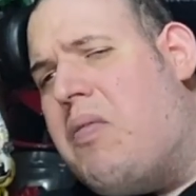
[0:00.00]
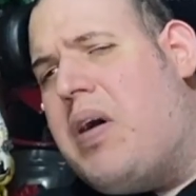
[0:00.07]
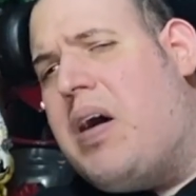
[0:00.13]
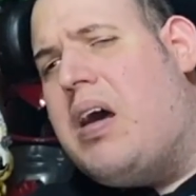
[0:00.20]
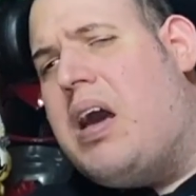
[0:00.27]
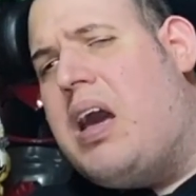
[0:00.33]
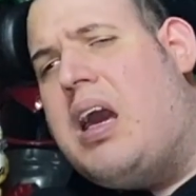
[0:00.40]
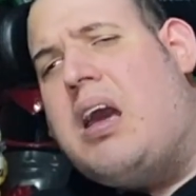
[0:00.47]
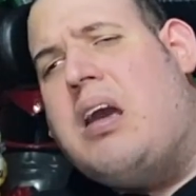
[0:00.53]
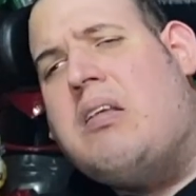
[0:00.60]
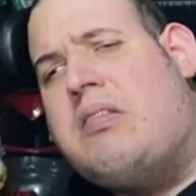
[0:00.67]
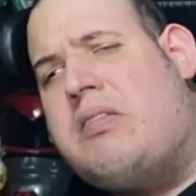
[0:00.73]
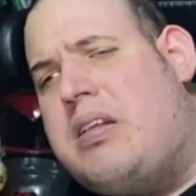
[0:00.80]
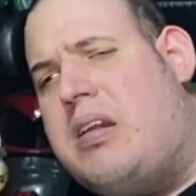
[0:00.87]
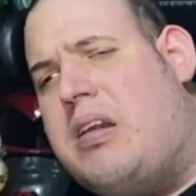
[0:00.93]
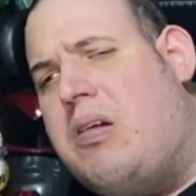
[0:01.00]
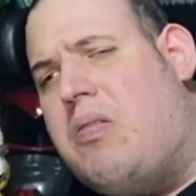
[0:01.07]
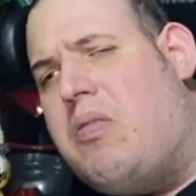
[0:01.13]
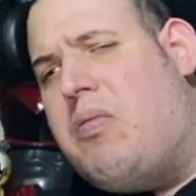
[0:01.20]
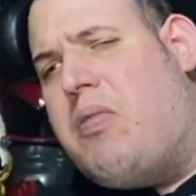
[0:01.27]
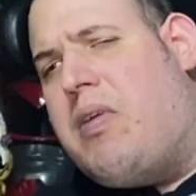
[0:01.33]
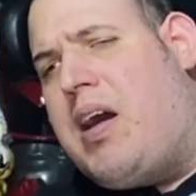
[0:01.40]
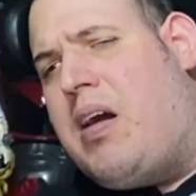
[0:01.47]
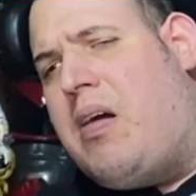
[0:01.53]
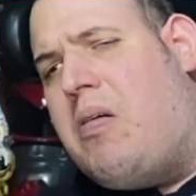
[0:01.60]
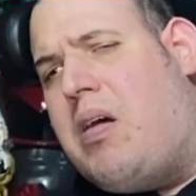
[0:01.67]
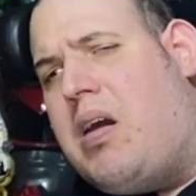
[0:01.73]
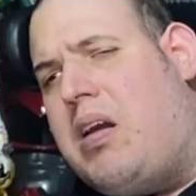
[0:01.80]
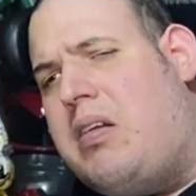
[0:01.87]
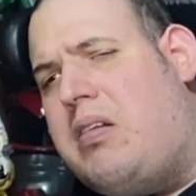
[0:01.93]
but it is to do with
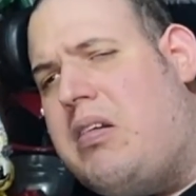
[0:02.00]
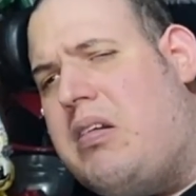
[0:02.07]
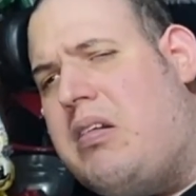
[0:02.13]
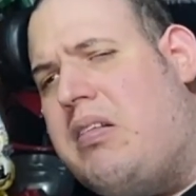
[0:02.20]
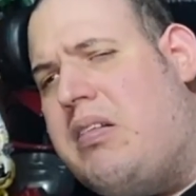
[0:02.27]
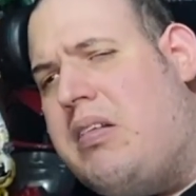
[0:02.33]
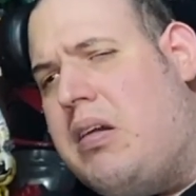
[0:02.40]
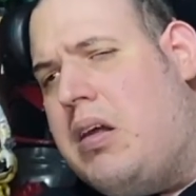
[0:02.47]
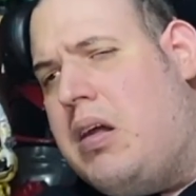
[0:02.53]
Power Rangers.